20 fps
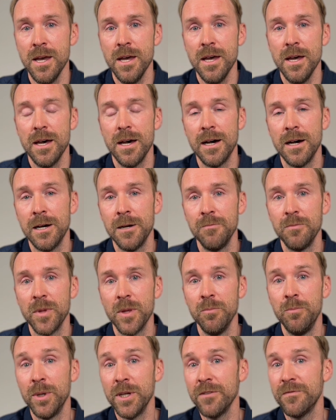
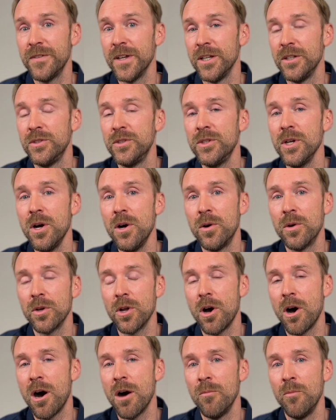But if they
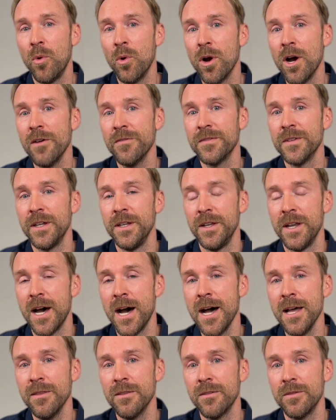don't, more often than
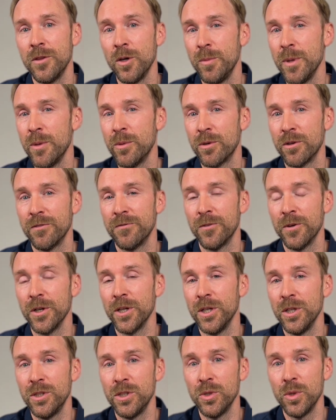not, they'll be able to refer
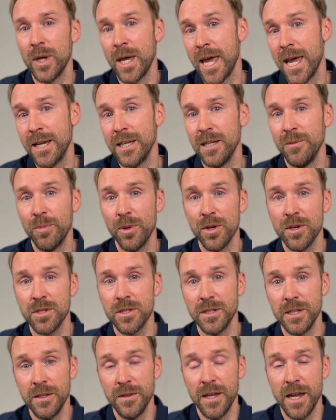you to a handy
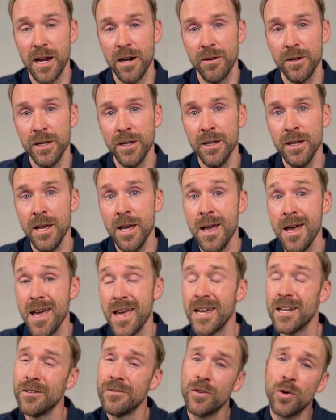person in the area.
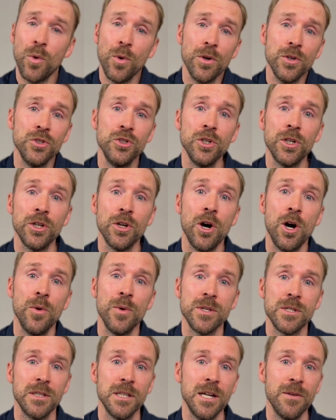And of course, you could
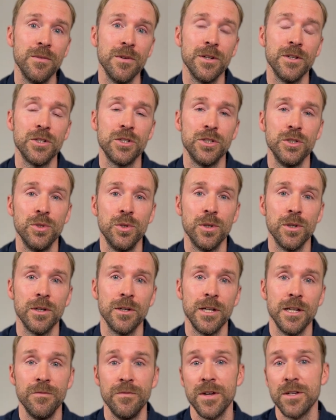always leverage your
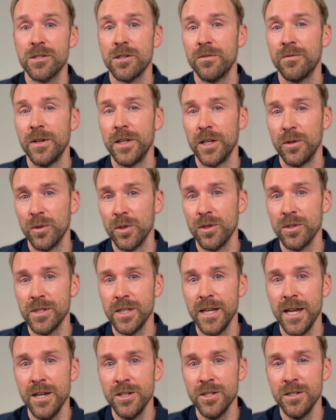investor-friendly real
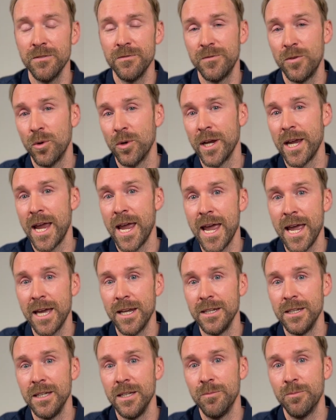estate agent for a
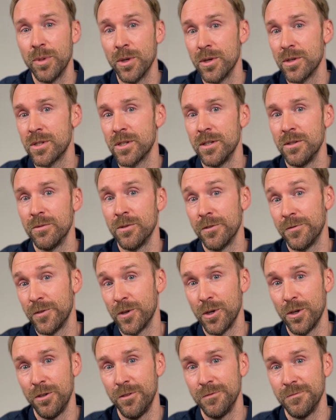handy person
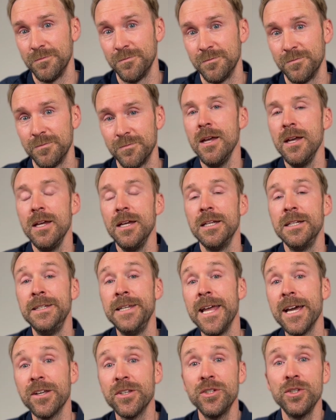referral.
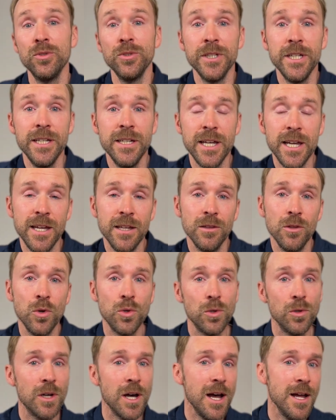Next, you'll need a
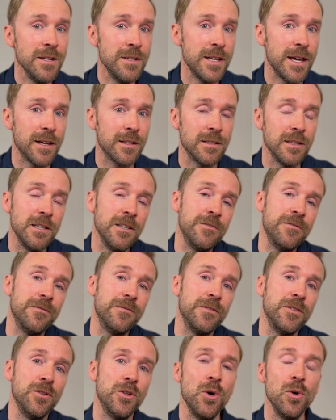local contact.
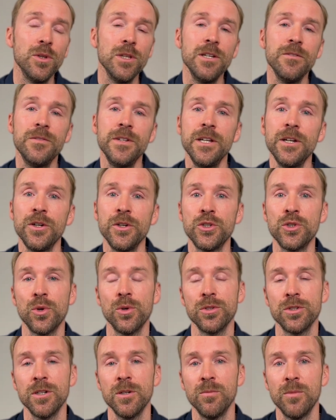If you don't live near a
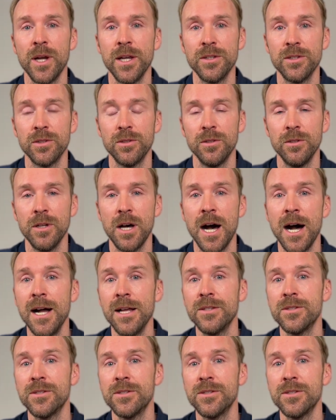short-term rental, odds